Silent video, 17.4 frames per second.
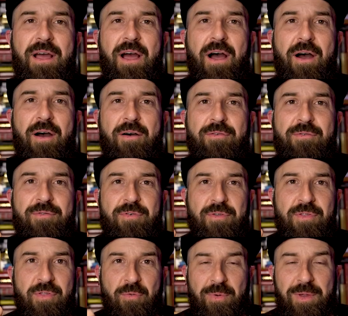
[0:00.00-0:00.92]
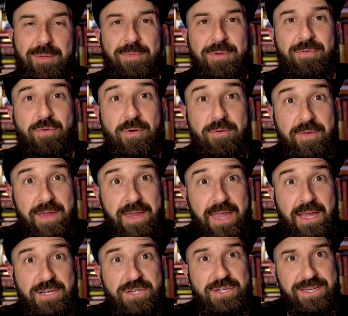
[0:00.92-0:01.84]
of the week before
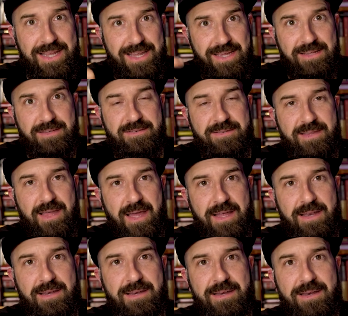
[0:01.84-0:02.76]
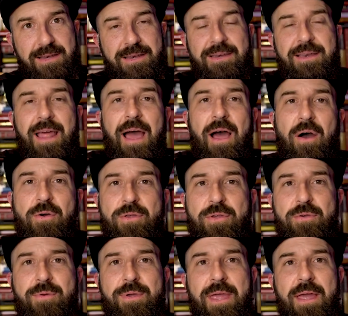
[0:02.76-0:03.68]
vacation is that now
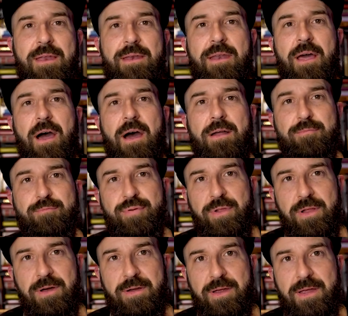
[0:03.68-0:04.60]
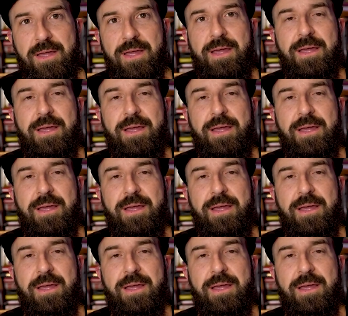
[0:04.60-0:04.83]
you can unplug.